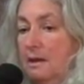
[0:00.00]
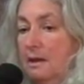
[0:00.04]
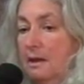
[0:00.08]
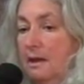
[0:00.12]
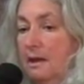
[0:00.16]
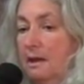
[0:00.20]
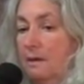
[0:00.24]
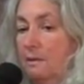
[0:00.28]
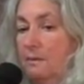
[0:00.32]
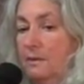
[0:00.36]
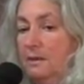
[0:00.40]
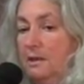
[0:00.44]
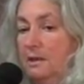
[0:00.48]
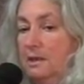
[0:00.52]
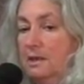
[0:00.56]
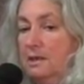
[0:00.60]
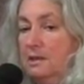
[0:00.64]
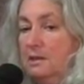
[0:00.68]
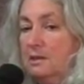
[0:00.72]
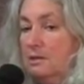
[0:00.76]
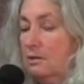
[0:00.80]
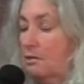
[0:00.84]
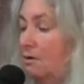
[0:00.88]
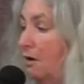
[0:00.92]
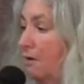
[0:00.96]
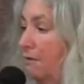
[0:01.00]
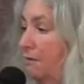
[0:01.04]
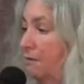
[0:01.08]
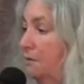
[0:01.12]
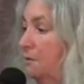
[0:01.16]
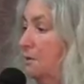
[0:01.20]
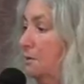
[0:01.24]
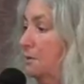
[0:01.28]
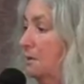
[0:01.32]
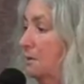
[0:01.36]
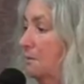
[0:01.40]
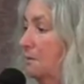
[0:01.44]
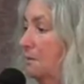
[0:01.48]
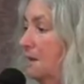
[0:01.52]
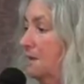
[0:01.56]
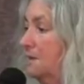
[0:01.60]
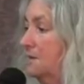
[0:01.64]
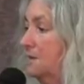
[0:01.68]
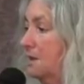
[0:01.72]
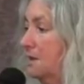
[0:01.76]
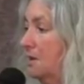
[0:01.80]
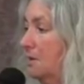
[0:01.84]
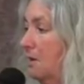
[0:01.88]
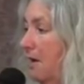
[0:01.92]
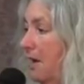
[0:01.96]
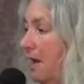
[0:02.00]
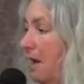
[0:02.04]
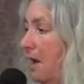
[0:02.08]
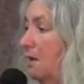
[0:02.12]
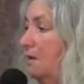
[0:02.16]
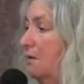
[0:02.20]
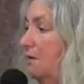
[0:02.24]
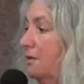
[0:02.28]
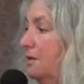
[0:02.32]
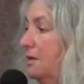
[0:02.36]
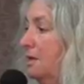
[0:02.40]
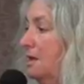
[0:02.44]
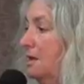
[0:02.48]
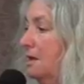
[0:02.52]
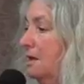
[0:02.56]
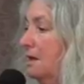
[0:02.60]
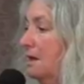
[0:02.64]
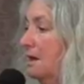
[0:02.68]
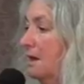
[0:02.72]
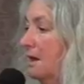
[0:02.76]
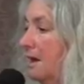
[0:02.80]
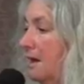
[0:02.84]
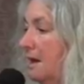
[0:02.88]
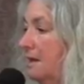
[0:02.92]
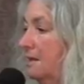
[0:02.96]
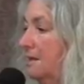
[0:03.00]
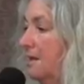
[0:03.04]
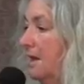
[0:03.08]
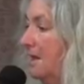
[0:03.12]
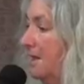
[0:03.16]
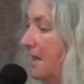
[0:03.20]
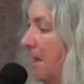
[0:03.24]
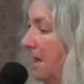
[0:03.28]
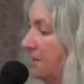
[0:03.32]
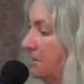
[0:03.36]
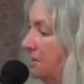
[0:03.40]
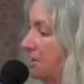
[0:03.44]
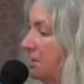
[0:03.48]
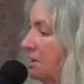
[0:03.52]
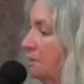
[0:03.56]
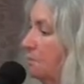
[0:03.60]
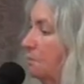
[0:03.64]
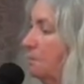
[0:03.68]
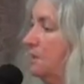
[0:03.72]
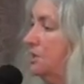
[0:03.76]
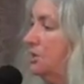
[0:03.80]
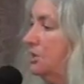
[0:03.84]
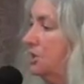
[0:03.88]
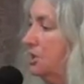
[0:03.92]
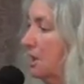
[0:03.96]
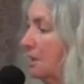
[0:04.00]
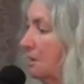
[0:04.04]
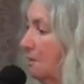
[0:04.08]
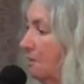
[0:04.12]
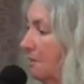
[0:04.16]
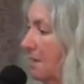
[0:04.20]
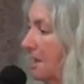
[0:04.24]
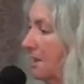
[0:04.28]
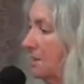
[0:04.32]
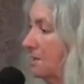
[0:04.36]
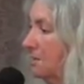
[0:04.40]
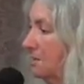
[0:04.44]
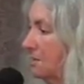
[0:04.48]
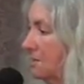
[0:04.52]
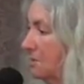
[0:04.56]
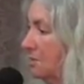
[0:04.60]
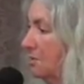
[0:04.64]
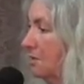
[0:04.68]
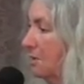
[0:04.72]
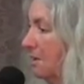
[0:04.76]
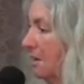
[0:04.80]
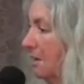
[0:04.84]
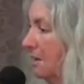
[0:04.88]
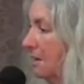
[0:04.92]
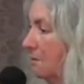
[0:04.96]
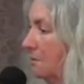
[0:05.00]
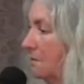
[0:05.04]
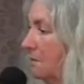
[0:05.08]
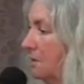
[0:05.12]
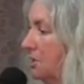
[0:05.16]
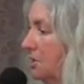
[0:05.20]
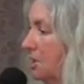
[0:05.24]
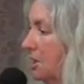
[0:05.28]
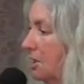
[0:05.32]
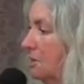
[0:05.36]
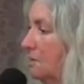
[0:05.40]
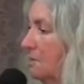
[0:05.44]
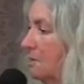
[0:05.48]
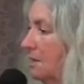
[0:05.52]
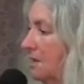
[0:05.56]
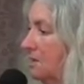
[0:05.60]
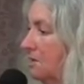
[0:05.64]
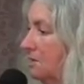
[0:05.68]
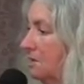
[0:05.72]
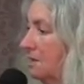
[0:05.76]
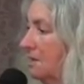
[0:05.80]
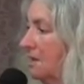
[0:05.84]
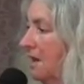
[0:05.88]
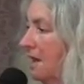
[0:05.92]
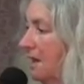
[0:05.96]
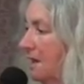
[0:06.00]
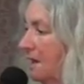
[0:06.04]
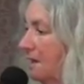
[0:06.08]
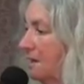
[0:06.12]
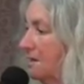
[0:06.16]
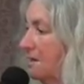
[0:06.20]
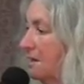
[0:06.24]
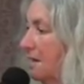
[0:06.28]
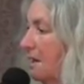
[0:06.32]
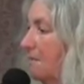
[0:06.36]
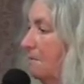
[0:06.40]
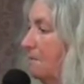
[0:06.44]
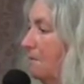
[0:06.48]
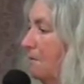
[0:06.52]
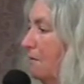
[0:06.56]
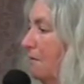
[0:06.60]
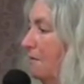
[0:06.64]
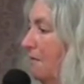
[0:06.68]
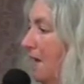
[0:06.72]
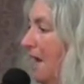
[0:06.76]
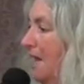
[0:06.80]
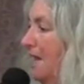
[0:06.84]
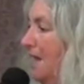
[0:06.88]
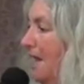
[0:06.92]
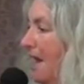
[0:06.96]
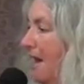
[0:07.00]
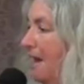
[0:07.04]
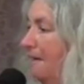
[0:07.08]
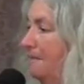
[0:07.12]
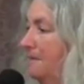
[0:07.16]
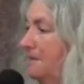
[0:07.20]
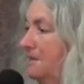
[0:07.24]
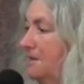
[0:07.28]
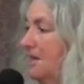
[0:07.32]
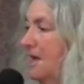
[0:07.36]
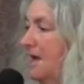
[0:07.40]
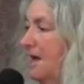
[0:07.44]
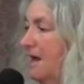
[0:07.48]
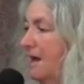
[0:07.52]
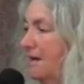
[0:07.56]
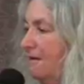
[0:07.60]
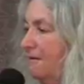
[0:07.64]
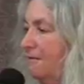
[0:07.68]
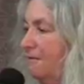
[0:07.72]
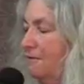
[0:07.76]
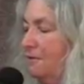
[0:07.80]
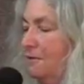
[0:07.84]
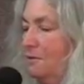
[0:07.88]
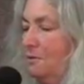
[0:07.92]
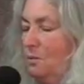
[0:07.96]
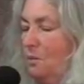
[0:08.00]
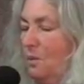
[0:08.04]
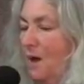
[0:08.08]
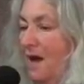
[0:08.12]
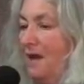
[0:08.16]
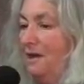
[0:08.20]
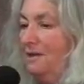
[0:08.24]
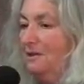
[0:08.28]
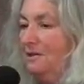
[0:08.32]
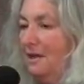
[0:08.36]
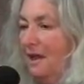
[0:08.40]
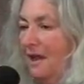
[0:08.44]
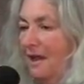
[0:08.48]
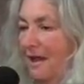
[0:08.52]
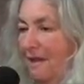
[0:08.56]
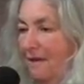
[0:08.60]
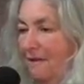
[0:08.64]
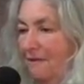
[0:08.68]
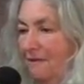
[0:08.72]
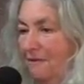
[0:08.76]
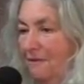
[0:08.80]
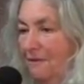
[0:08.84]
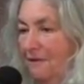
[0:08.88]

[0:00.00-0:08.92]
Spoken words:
And we need to grow food in ways that are healthy and that actually regenerate the soil and regenerate the land and provide habitat for wildlife.